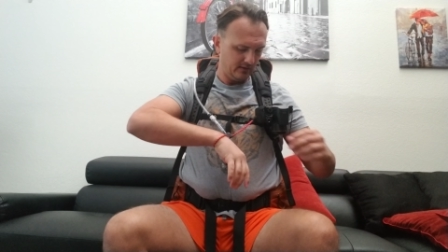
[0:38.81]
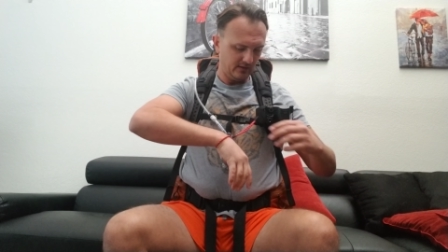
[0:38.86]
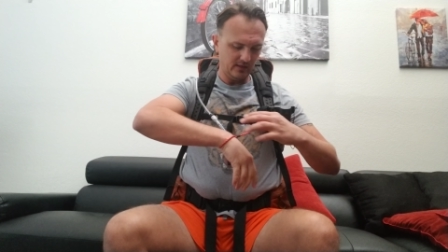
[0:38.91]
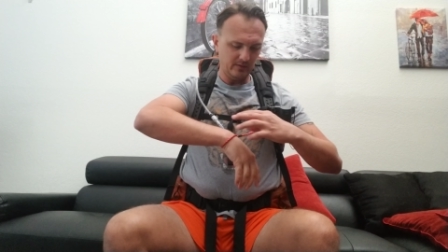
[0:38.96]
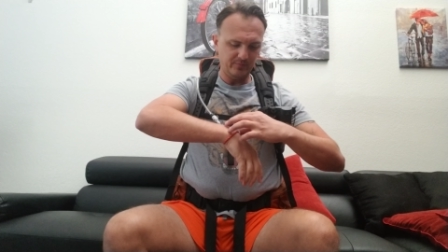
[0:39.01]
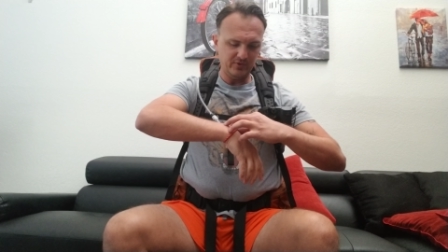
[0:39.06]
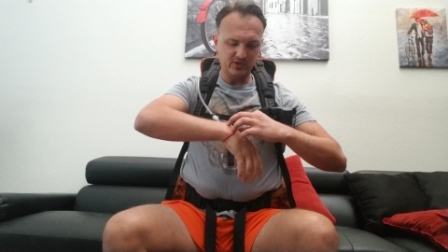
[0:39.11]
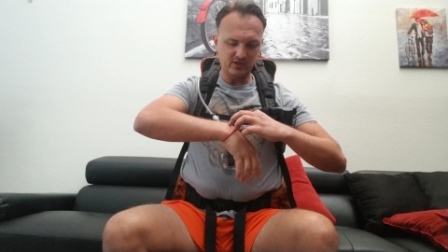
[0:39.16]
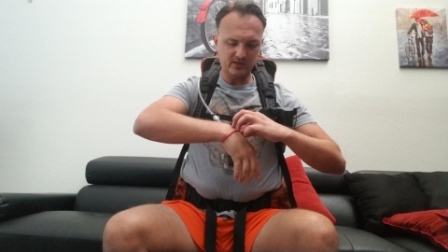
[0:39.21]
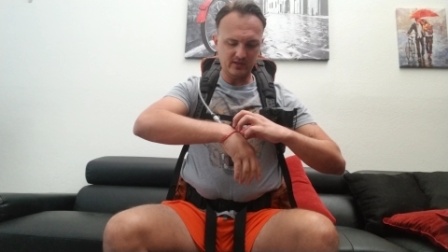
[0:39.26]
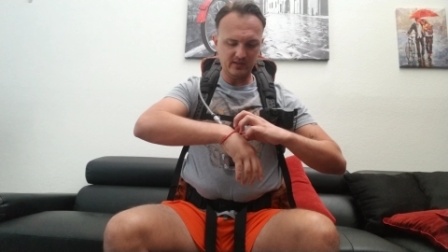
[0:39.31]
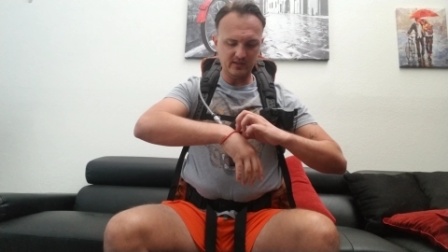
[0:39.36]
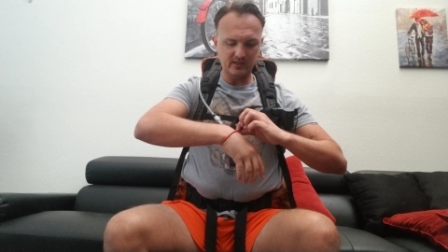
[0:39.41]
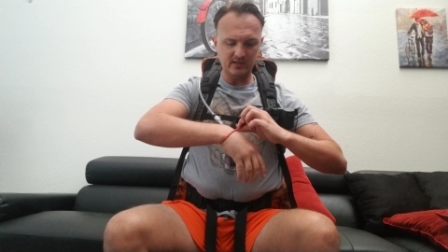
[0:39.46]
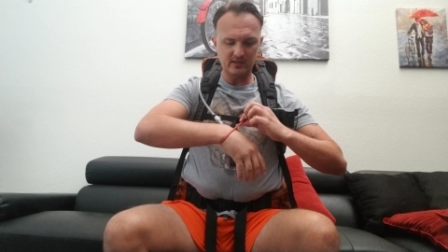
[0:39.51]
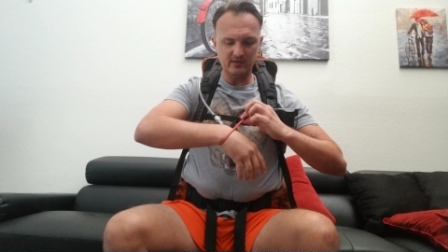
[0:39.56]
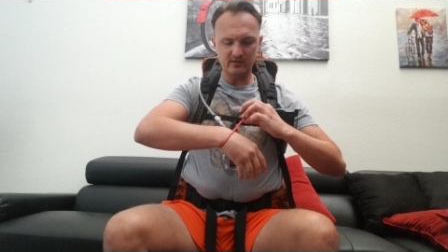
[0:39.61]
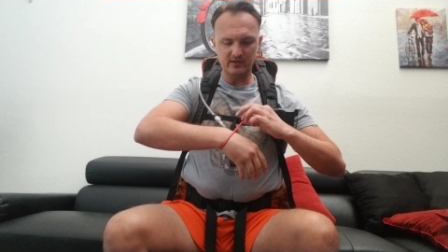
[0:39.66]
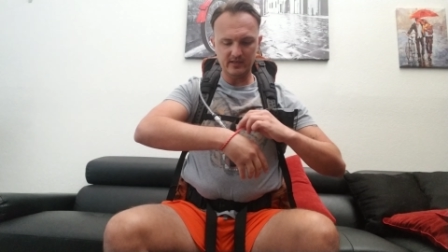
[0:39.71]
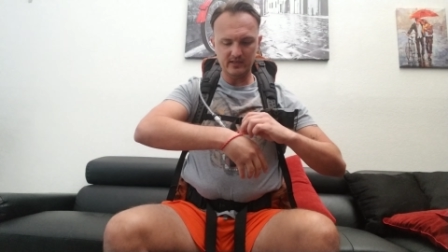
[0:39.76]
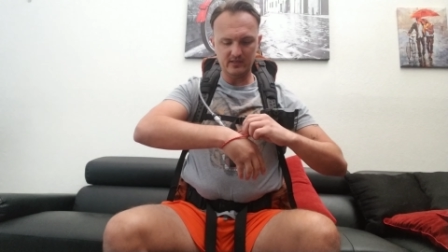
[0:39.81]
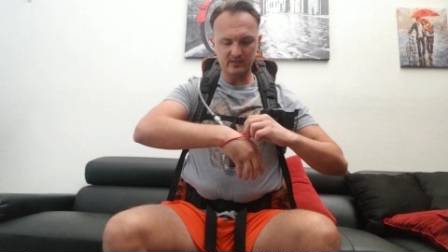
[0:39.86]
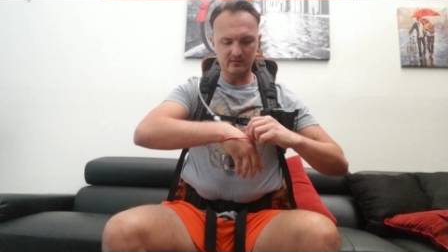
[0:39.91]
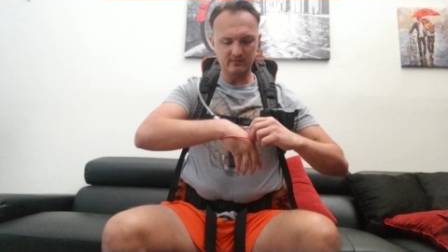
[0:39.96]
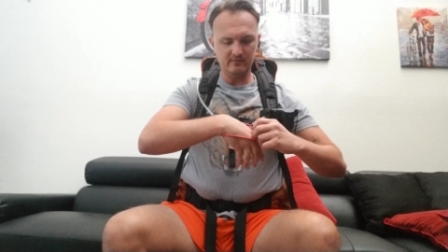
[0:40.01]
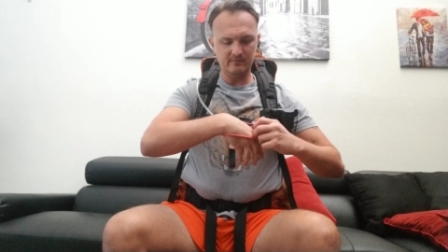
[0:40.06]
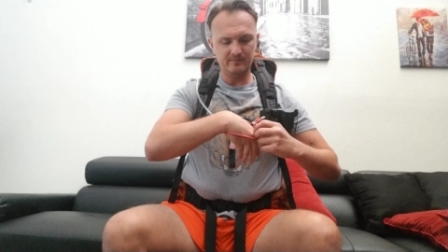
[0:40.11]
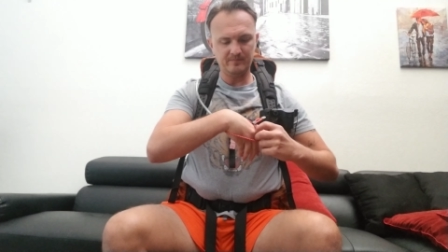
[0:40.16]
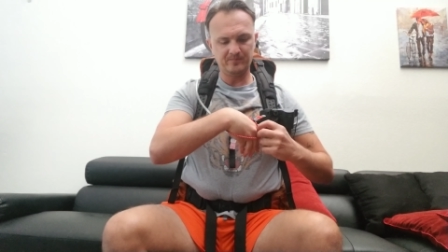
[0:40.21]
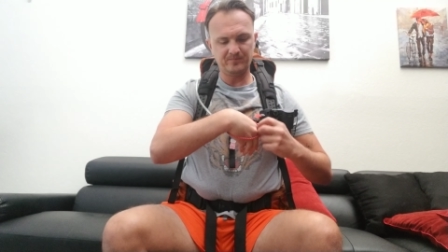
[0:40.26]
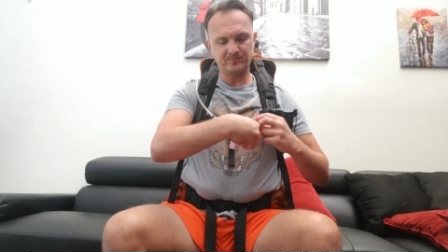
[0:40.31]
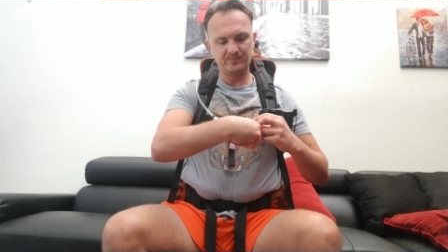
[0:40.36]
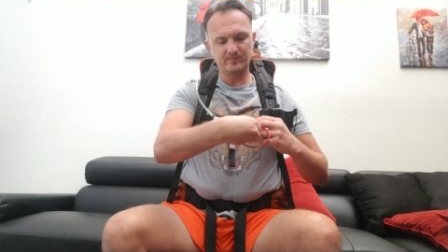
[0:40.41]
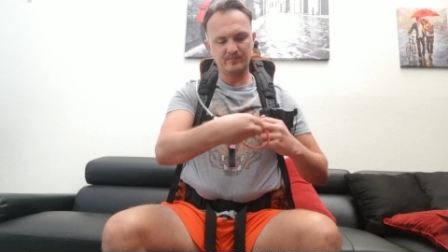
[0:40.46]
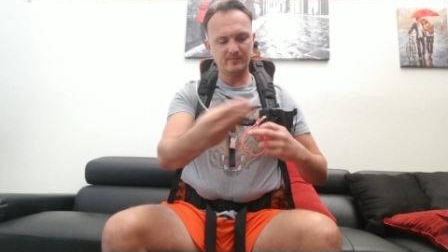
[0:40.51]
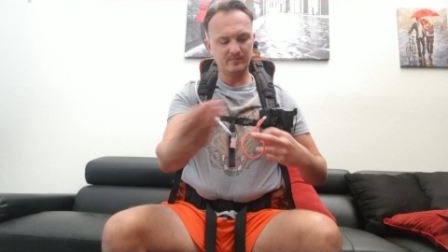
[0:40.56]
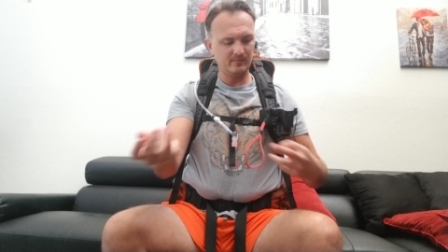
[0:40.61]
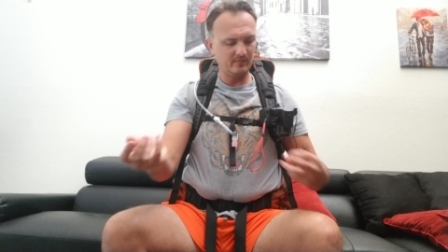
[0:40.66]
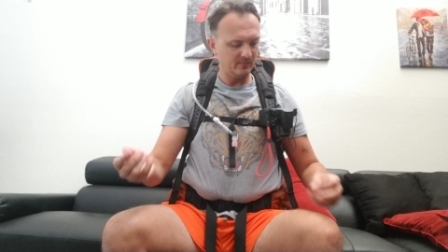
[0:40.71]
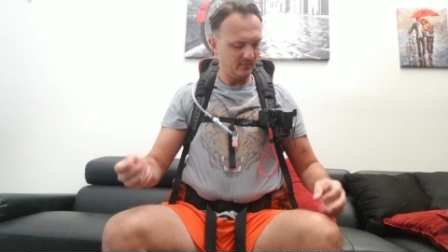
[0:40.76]
clip it on there I can
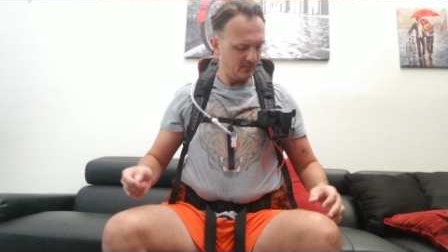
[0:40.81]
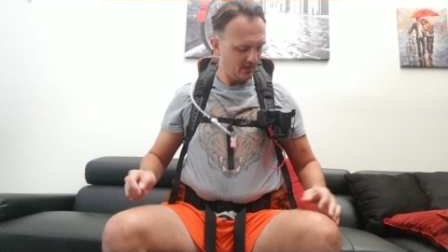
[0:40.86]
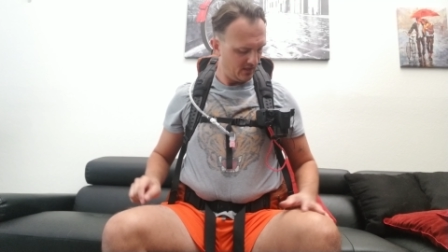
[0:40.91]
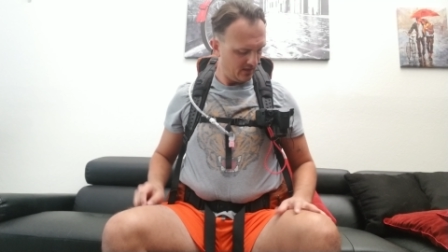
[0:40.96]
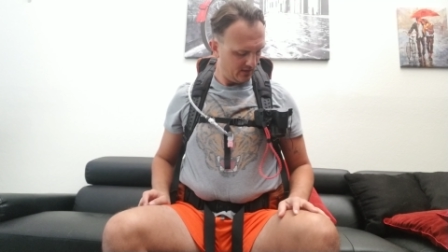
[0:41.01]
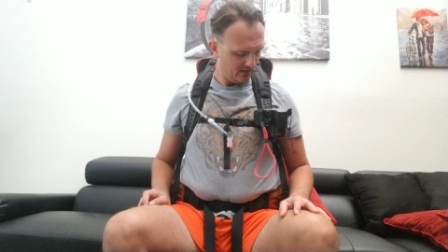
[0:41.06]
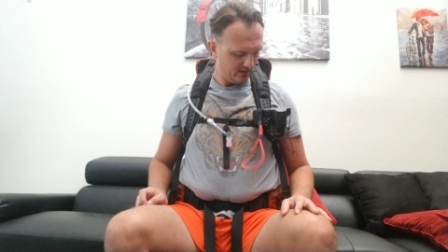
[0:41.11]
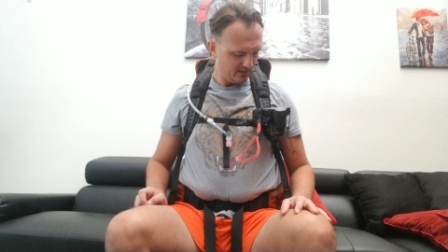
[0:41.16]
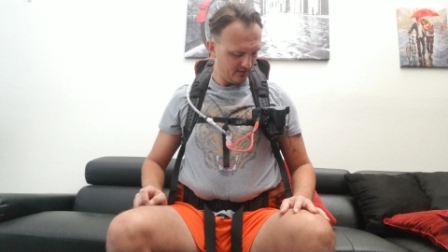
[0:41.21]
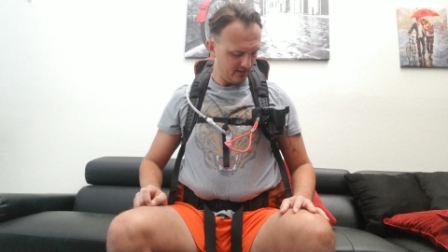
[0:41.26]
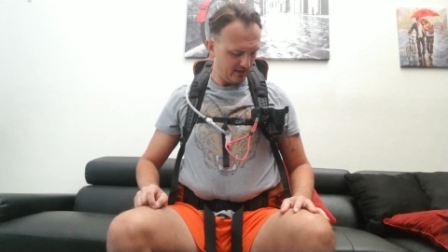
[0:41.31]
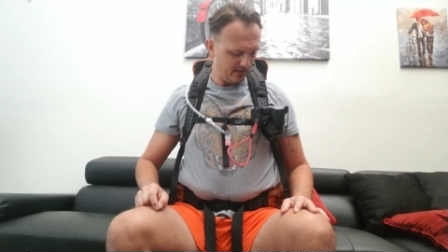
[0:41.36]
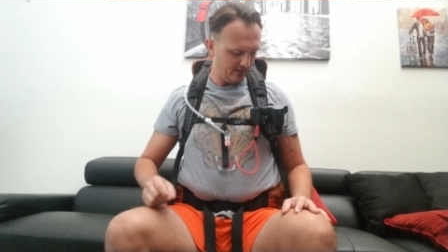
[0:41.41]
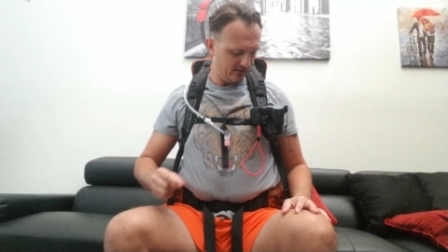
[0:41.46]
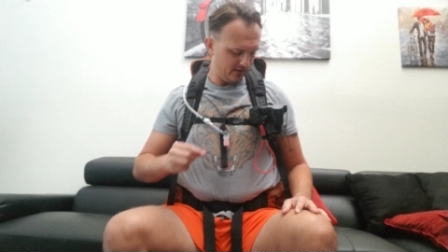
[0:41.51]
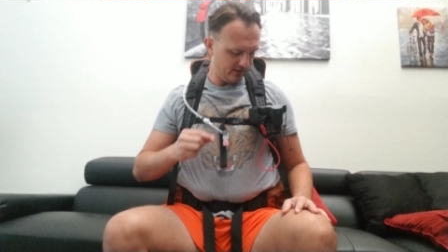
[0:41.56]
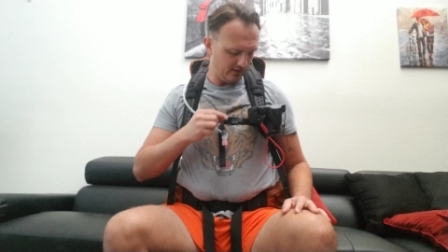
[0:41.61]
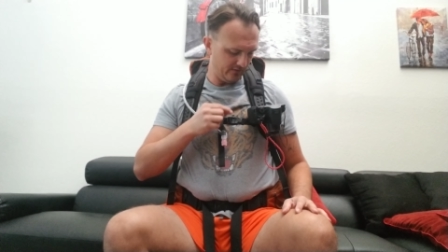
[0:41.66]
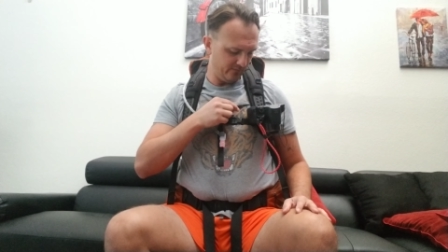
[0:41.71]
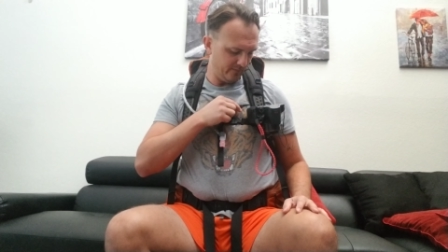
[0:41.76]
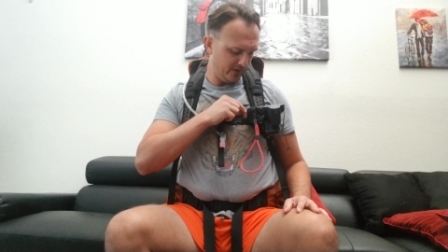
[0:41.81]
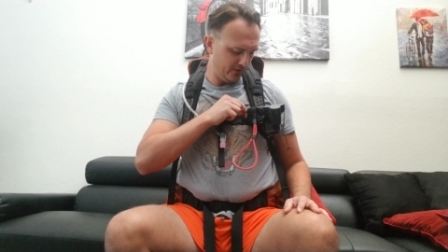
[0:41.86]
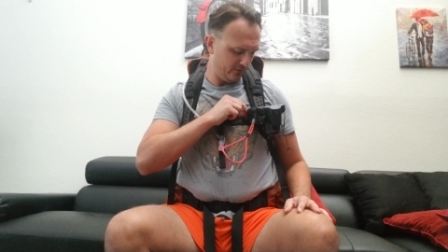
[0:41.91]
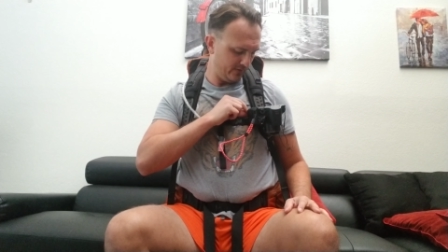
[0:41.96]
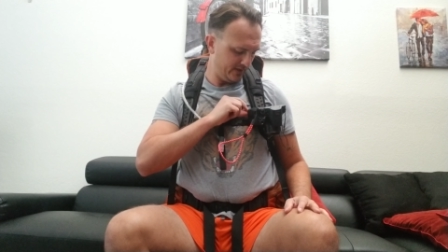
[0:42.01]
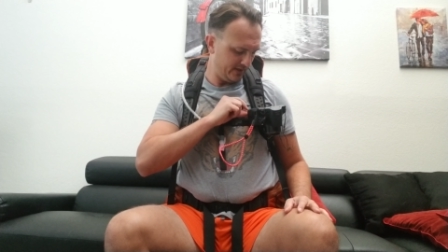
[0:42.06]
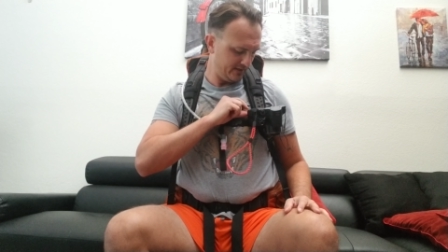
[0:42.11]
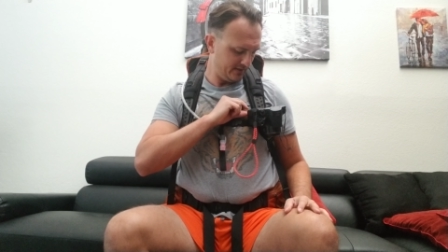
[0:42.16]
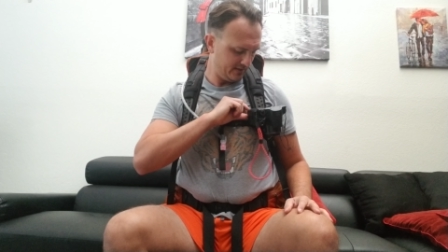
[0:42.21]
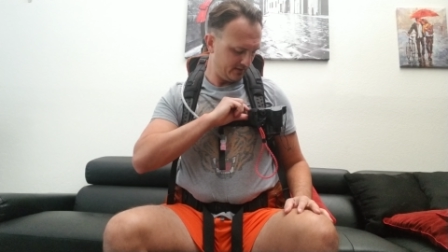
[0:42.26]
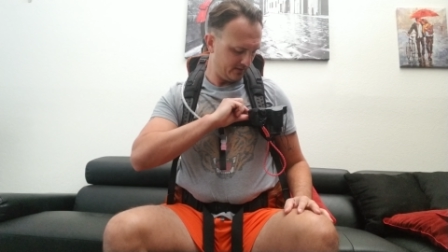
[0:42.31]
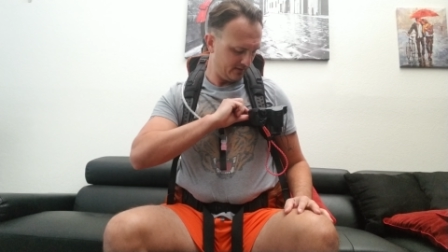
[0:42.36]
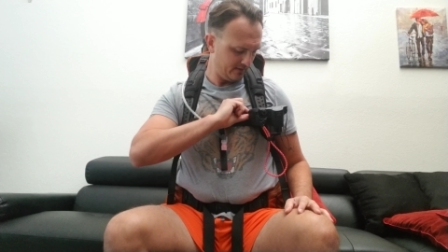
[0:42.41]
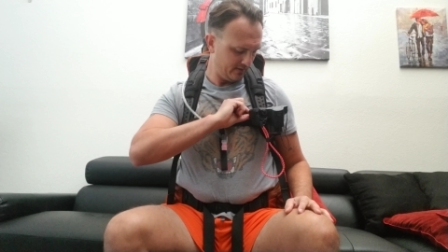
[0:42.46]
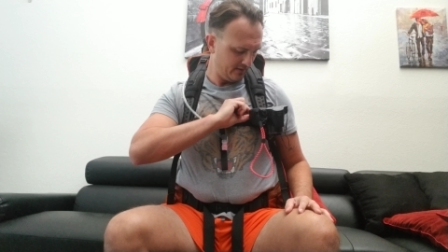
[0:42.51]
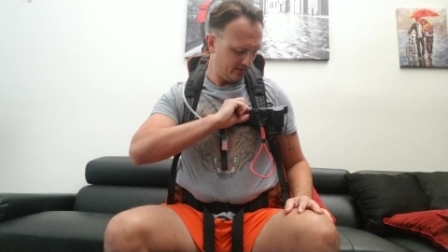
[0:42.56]
take that off my wrist.